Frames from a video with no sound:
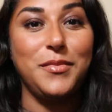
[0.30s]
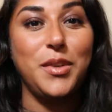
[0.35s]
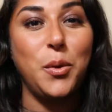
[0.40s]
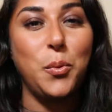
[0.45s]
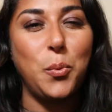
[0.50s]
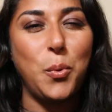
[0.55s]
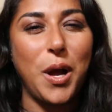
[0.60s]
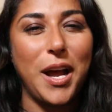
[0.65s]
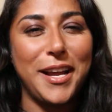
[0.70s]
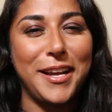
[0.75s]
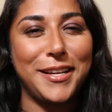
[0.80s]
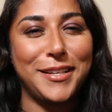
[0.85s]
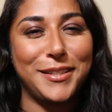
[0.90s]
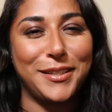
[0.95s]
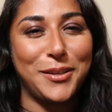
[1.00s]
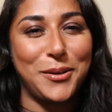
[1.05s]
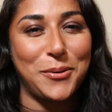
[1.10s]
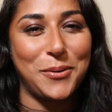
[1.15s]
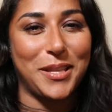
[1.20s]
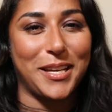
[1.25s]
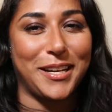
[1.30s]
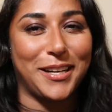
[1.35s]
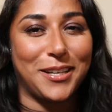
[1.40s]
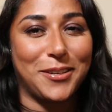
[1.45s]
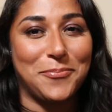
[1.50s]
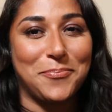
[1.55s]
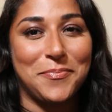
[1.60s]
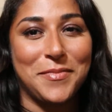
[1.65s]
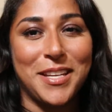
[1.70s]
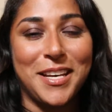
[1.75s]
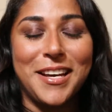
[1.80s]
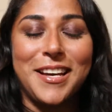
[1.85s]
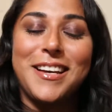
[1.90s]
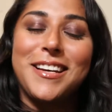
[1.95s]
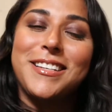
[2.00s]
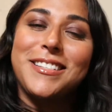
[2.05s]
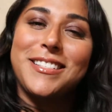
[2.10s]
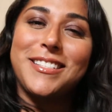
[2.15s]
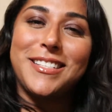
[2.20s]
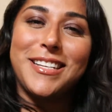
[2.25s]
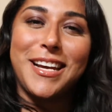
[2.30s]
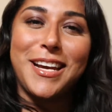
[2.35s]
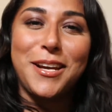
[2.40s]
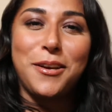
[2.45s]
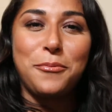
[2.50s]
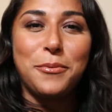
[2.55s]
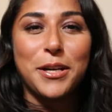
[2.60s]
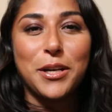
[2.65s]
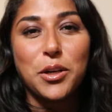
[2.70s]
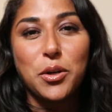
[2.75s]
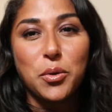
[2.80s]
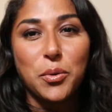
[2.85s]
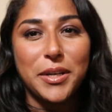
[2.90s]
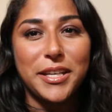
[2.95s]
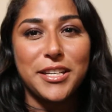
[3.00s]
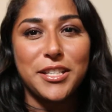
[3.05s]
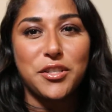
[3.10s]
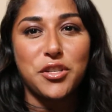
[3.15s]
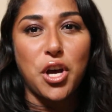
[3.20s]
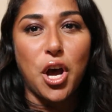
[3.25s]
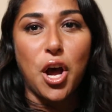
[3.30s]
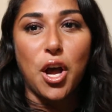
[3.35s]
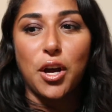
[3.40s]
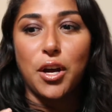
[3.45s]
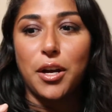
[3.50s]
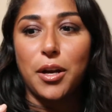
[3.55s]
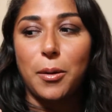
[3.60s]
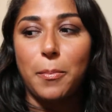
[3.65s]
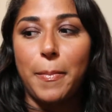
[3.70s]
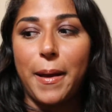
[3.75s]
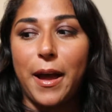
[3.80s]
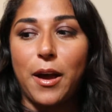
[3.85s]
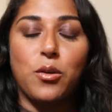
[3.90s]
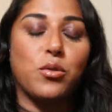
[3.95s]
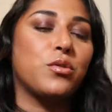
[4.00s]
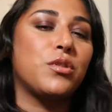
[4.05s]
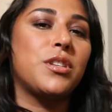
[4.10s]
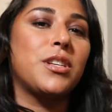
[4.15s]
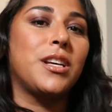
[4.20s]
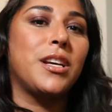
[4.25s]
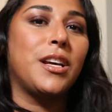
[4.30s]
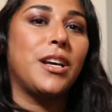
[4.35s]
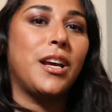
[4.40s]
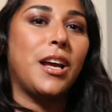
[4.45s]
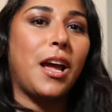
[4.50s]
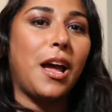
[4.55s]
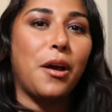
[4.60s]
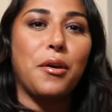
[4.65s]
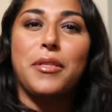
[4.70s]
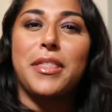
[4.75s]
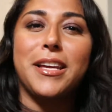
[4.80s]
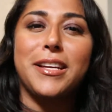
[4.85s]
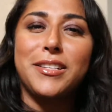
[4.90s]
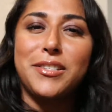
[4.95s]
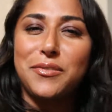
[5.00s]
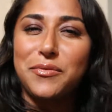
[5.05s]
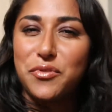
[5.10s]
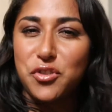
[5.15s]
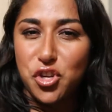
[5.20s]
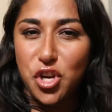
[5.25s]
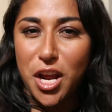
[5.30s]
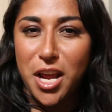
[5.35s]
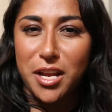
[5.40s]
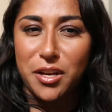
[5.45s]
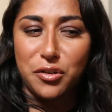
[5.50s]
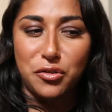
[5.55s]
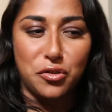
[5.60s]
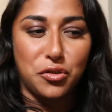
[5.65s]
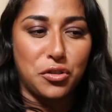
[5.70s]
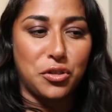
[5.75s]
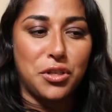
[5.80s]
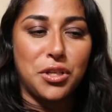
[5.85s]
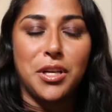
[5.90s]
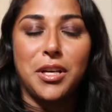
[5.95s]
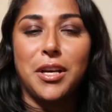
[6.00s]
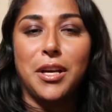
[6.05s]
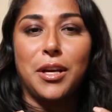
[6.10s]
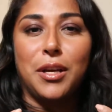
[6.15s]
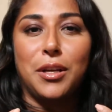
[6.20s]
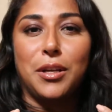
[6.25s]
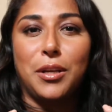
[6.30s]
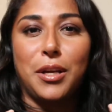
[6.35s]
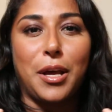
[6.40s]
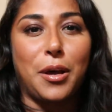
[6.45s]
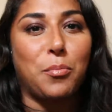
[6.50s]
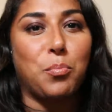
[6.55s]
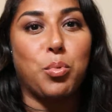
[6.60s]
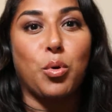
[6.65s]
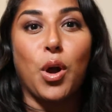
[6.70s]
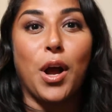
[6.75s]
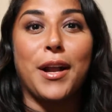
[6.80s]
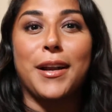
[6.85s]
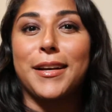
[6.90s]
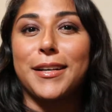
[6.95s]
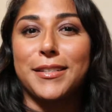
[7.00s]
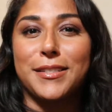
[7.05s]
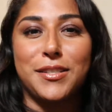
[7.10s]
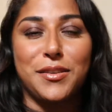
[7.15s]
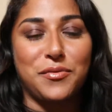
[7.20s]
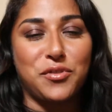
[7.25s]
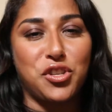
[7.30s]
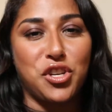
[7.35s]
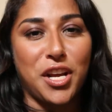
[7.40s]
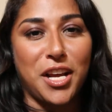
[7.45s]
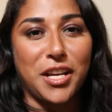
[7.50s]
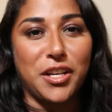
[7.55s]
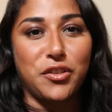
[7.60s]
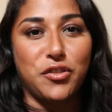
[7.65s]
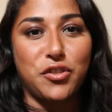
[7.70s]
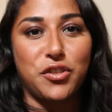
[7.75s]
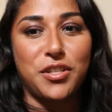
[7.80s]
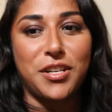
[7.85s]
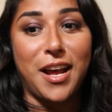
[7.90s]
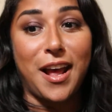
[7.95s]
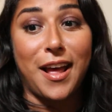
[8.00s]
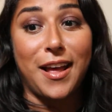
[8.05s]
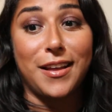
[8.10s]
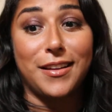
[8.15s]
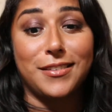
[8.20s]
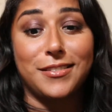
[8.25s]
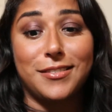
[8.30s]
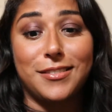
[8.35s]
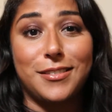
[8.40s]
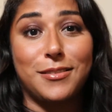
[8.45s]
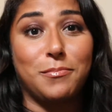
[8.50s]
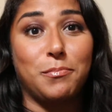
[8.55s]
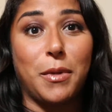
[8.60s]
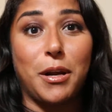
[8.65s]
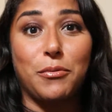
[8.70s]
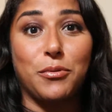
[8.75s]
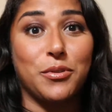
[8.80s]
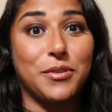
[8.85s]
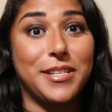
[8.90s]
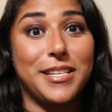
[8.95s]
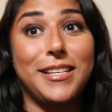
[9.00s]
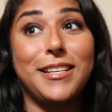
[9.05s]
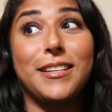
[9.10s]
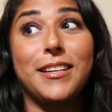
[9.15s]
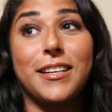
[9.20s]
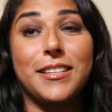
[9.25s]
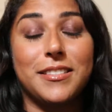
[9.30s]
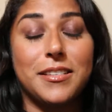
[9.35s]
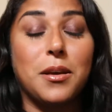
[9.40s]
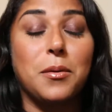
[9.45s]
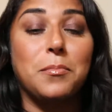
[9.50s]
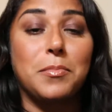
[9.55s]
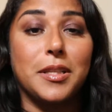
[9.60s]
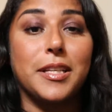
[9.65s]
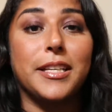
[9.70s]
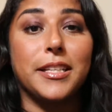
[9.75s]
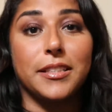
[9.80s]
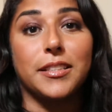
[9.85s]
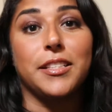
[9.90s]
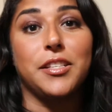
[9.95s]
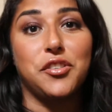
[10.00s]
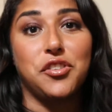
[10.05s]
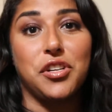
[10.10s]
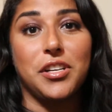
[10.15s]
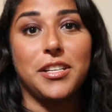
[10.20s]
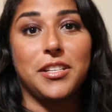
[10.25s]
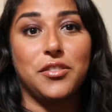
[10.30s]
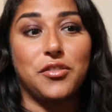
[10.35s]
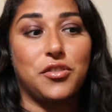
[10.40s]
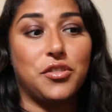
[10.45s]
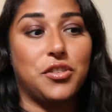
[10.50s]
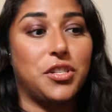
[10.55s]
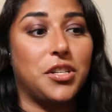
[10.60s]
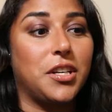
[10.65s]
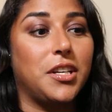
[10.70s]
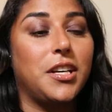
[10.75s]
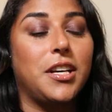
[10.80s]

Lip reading: Why, hello there. Today we are going to talk about how things have changed, how products have changed, and my routine has completely changed.